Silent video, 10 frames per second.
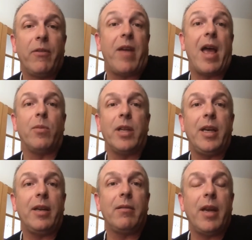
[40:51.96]

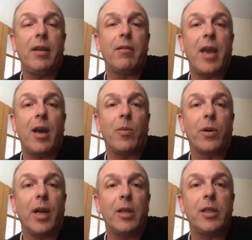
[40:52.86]
family in, in cattle
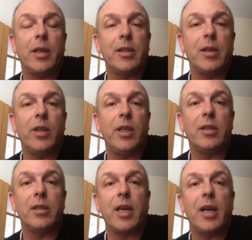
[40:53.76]
production in Southeast
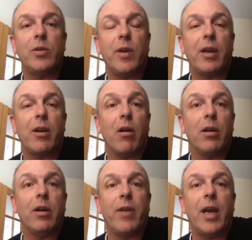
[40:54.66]
Saskatchewan at
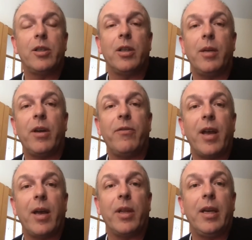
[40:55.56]
Carnif, actually, my
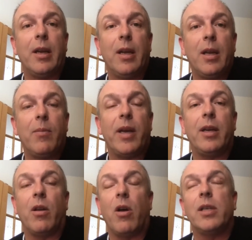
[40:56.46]
family, my
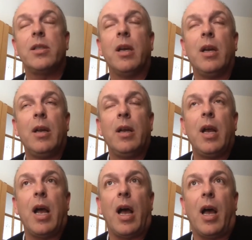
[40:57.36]
in-laws.
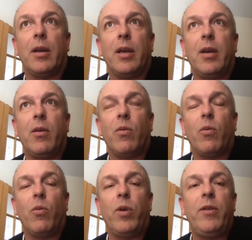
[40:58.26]
Uh,
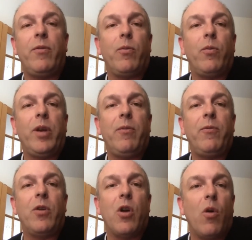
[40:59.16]
we've we've
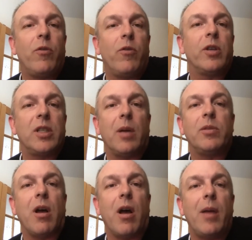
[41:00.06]
known for some
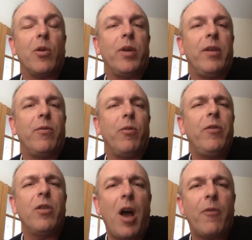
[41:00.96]
time, or we've we've
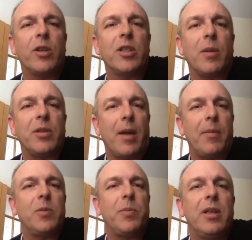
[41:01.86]
thought for some time.
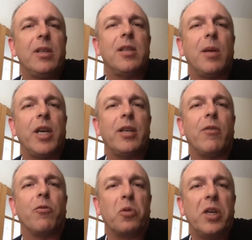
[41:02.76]
It's the subject
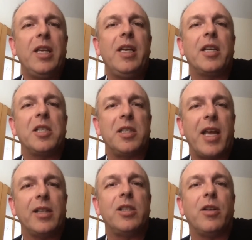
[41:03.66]
of really
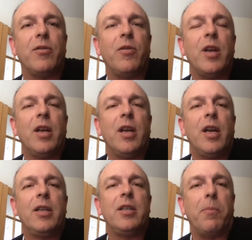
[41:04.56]
extensive
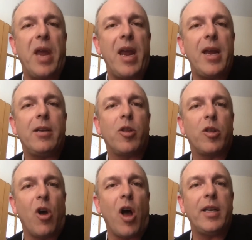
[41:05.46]
debate,
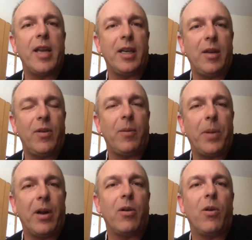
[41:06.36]
thought, and even
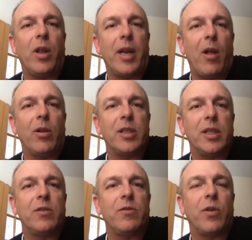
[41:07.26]
empirical
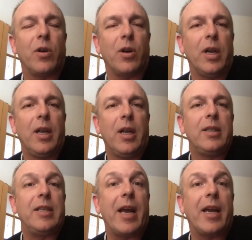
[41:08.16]
analysis for
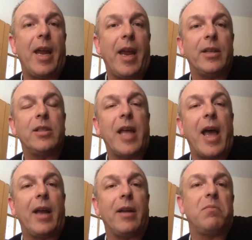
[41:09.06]
decades.
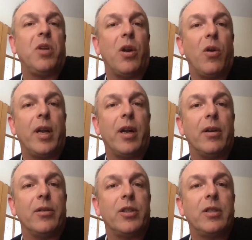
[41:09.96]
That you know,
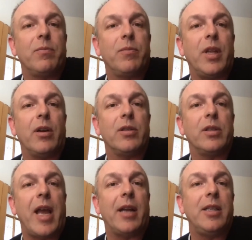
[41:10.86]
there's there's
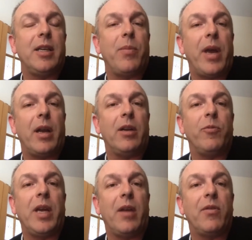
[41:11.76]
anti-competitive
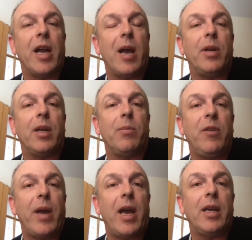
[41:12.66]
behavior happening in
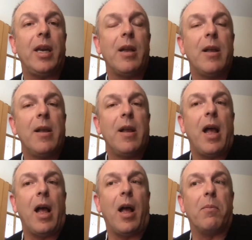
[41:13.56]
beef packing,
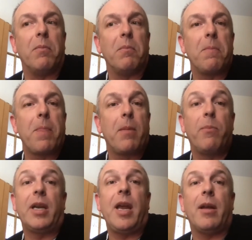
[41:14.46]
um, but
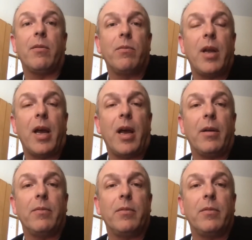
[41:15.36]
again, uh,